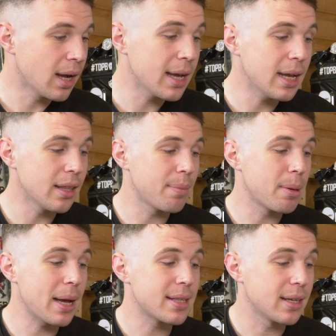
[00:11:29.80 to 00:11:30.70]
I hear they'd be
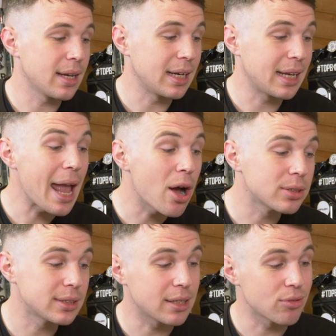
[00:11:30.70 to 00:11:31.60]
better in
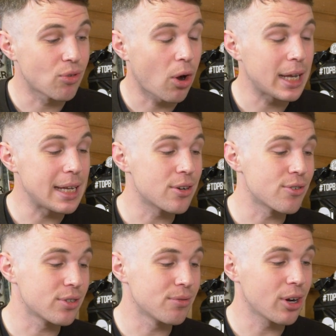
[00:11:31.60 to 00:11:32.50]
chaotic,
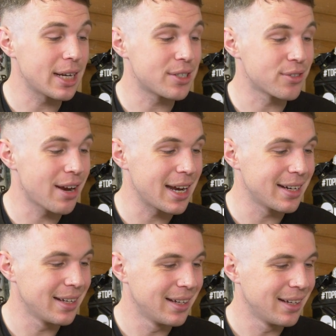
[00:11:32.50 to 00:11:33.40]
rocky
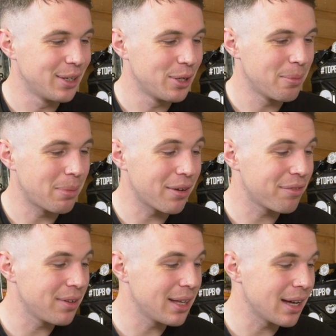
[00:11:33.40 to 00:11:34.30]
terrain, but I
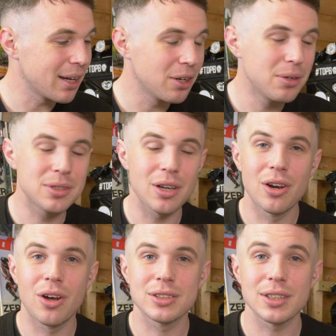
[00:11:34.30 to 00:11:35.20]
fear I'd lose a
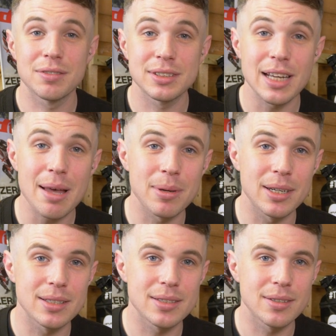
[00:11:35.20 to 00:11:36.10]
lot of
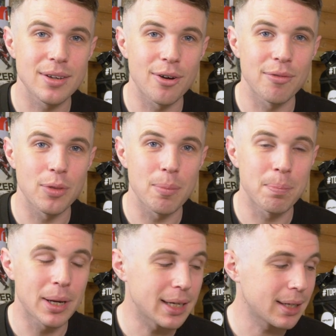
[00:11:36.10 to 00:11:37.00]
snappiness of the
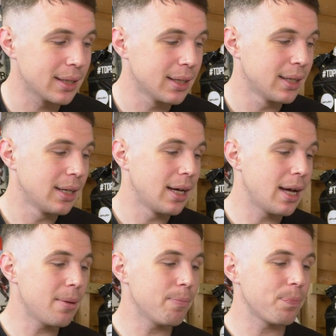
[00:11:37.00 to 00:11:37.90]
bike.
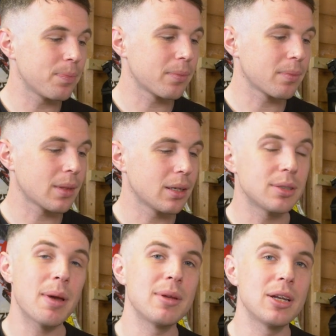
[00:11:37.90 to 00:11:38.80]

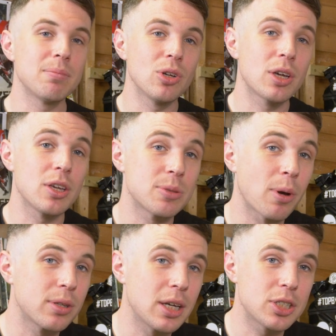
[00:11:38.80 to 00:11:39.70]
So maybe look at your
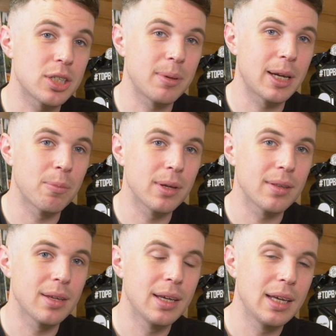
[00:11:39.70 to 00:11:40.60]
spoke tension to begin with.